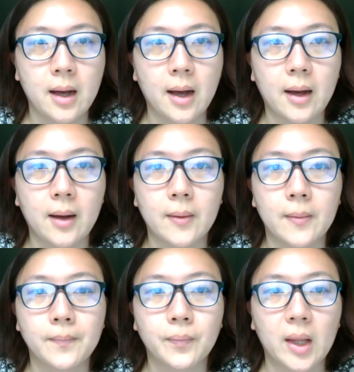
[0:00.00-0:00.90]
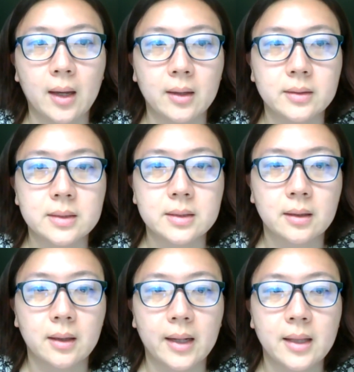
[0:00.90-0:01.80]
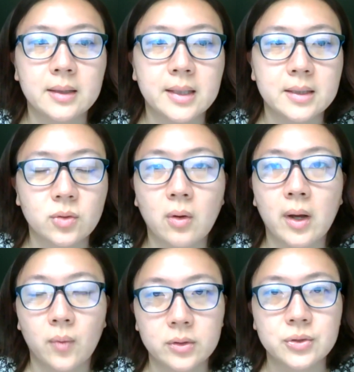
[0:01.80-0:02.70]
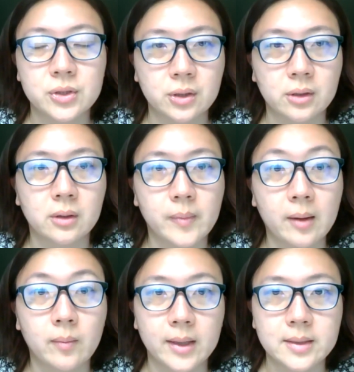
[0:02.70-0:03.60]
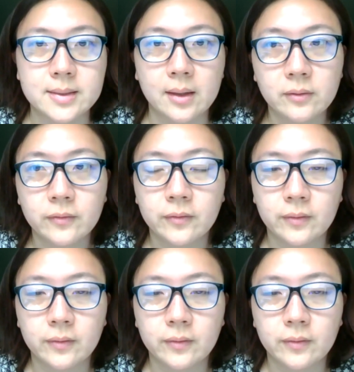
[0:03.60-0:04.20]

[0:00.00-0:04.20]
And I think that's all I want to share about myself.